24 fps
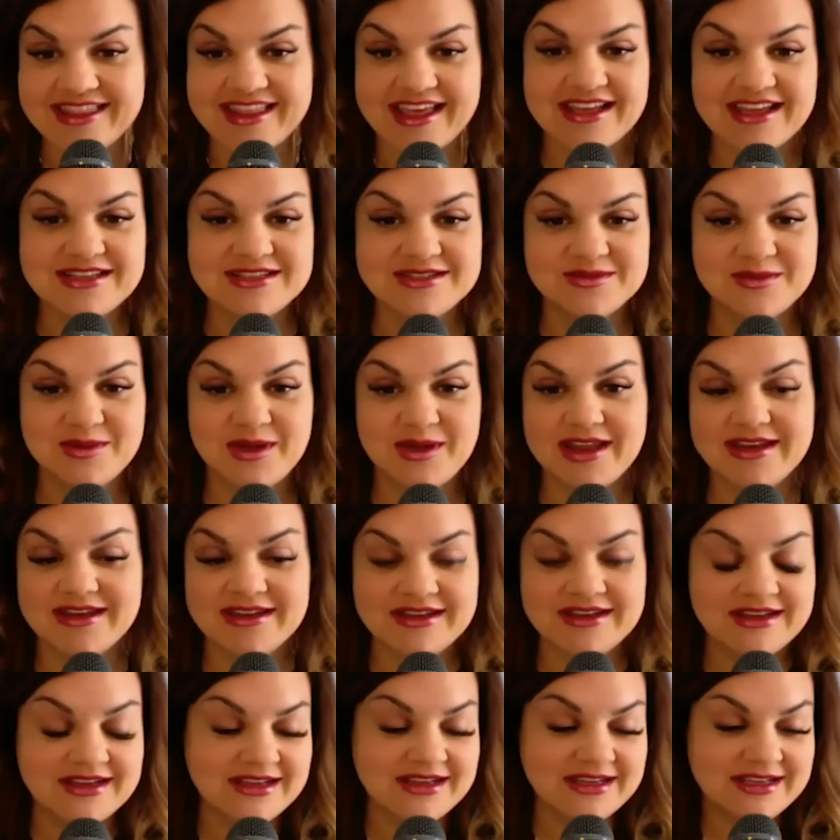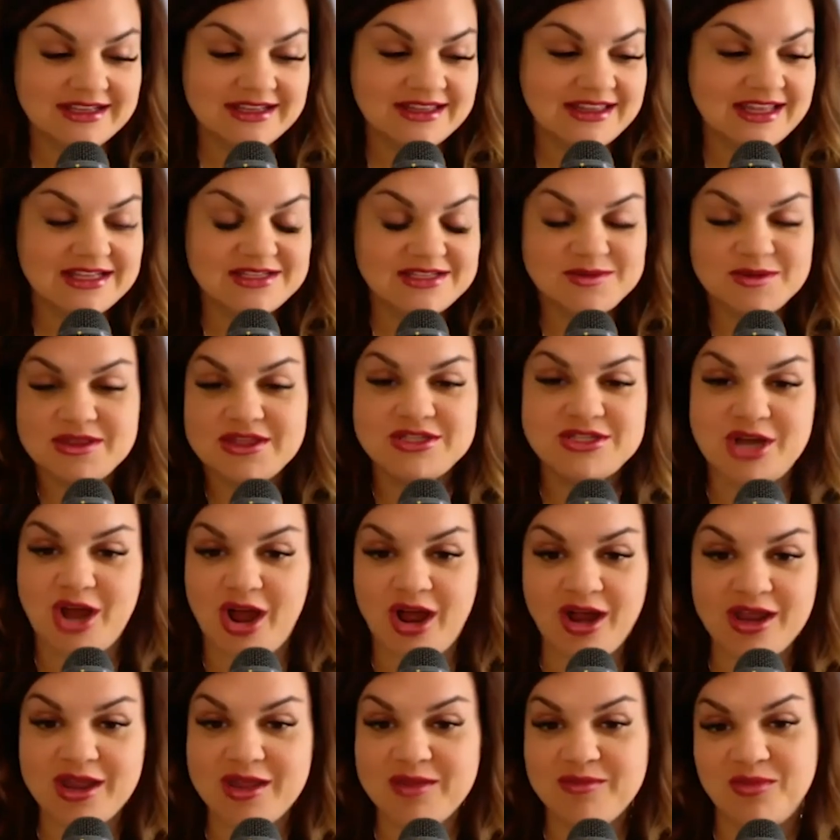That's what that's what the
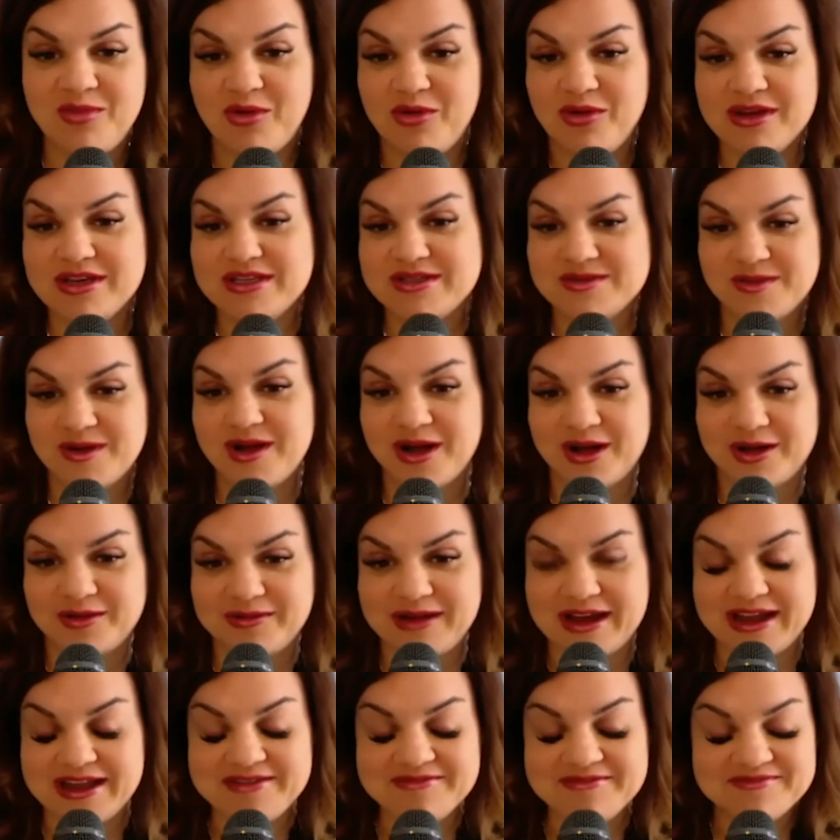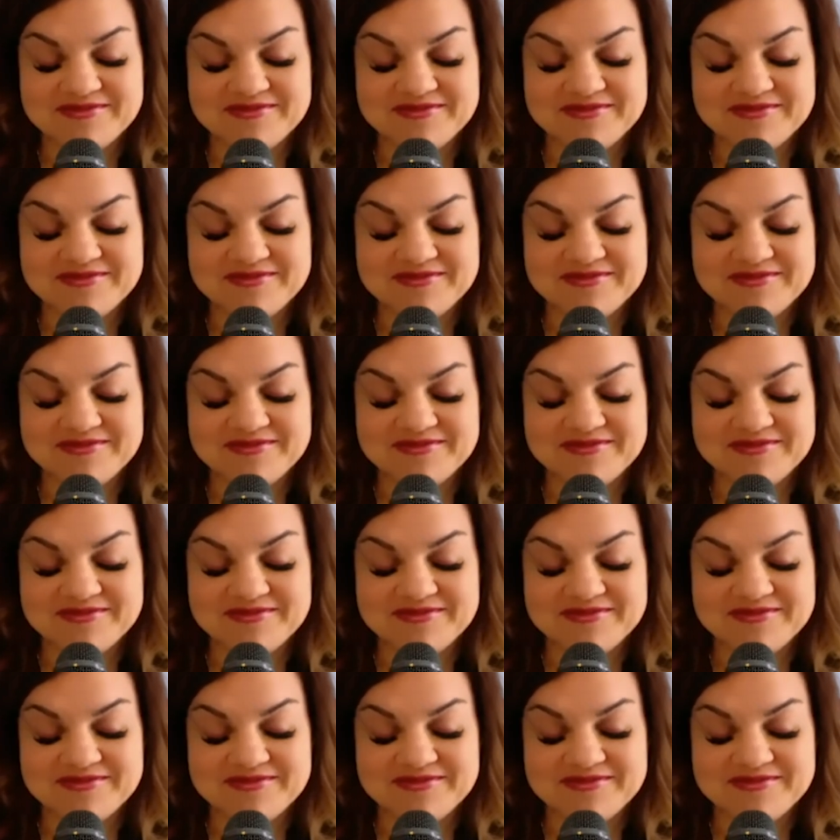talking points were, right?